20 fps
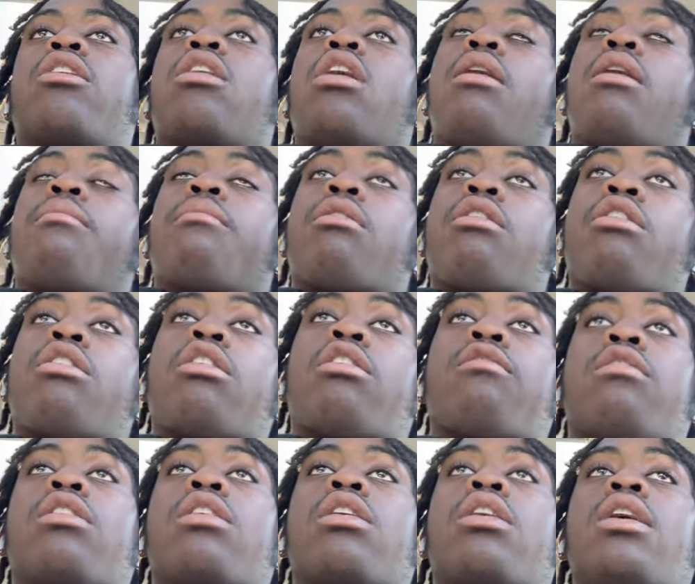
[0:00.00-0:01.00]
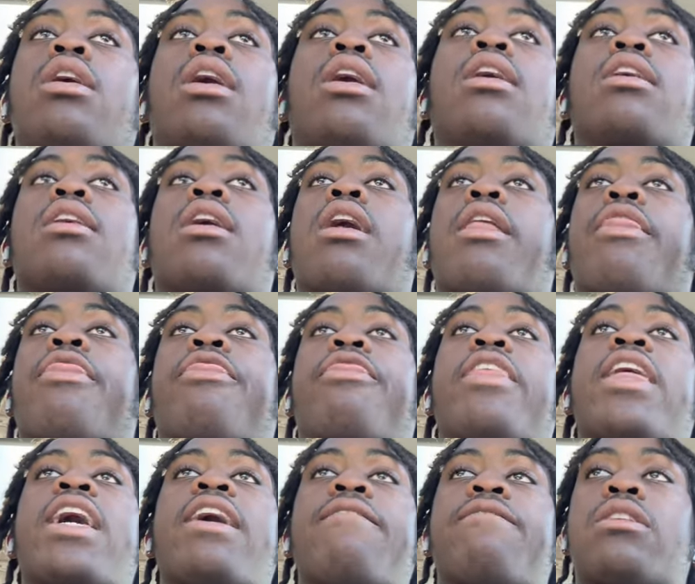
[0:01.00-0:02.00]
a murderer, a, a
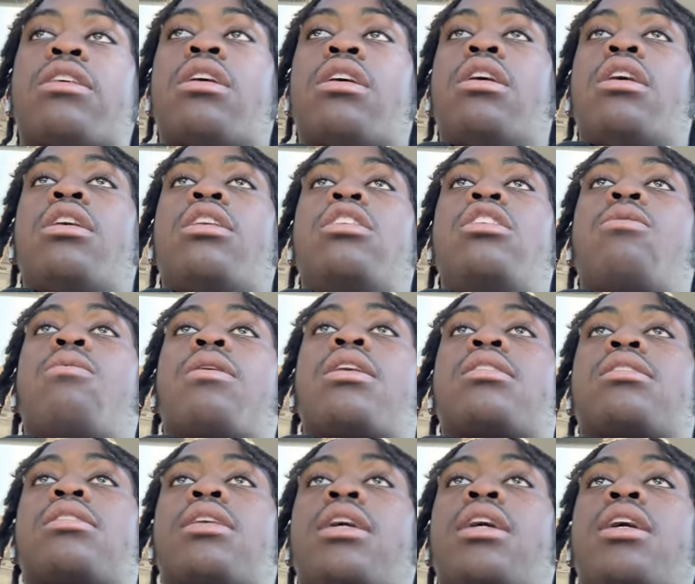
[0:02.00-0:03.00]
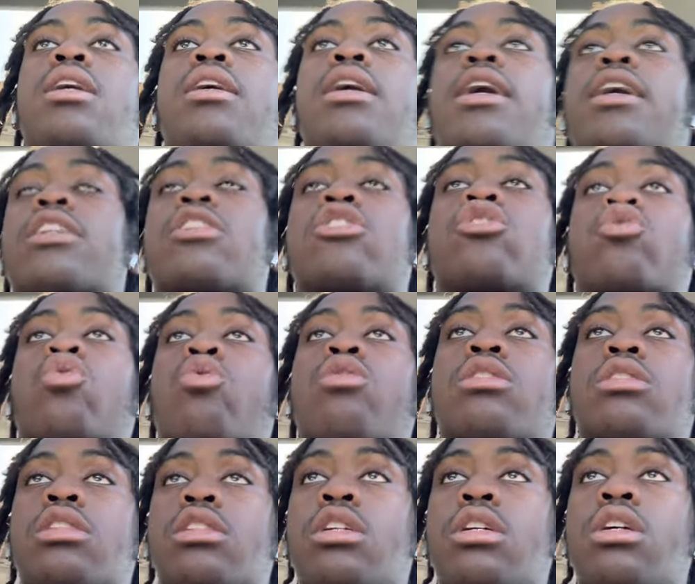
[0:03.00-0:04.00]
theft, you understand, an
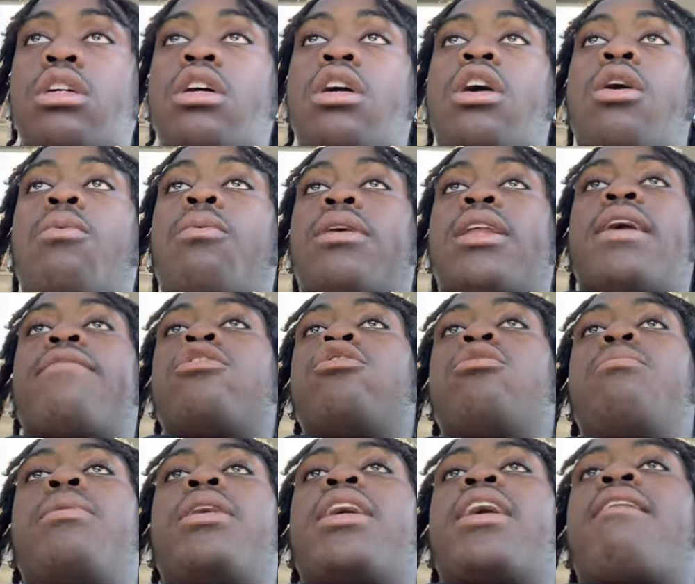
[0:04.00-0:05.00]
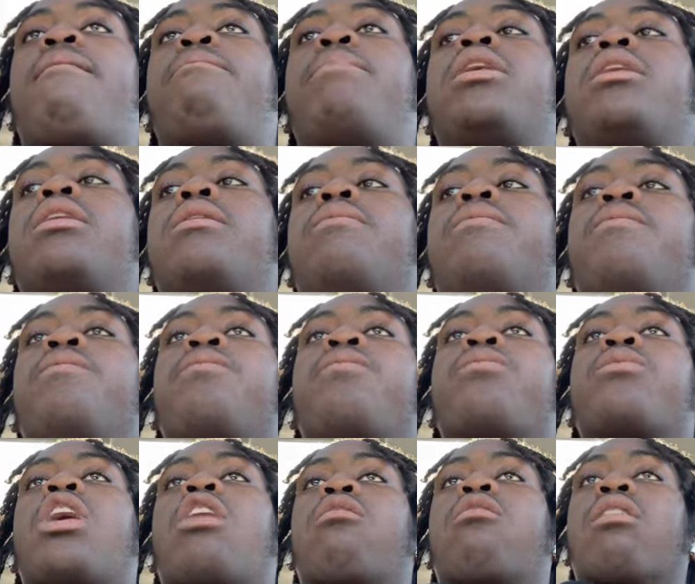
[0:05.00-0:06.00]
extortioner, whatever you may have been
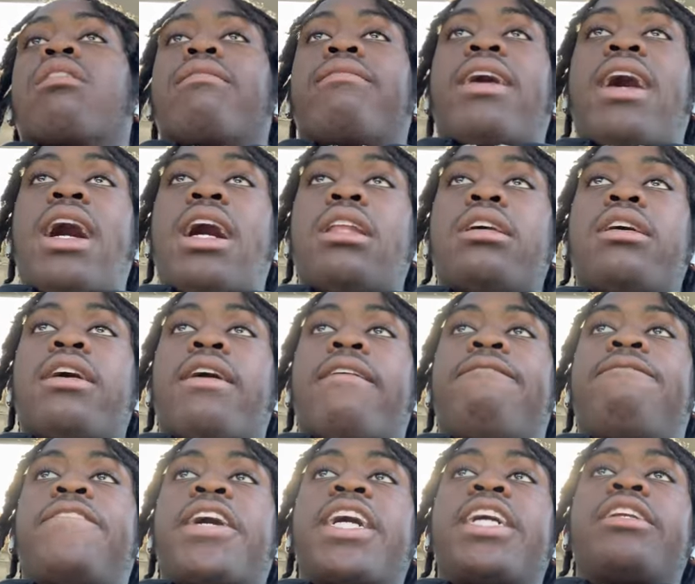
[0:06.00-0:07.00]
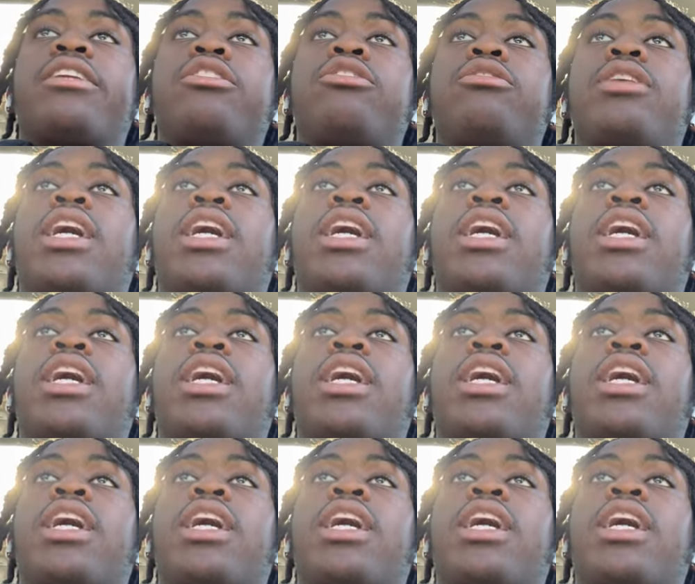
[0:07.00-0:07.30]
a reviler, a fighter, you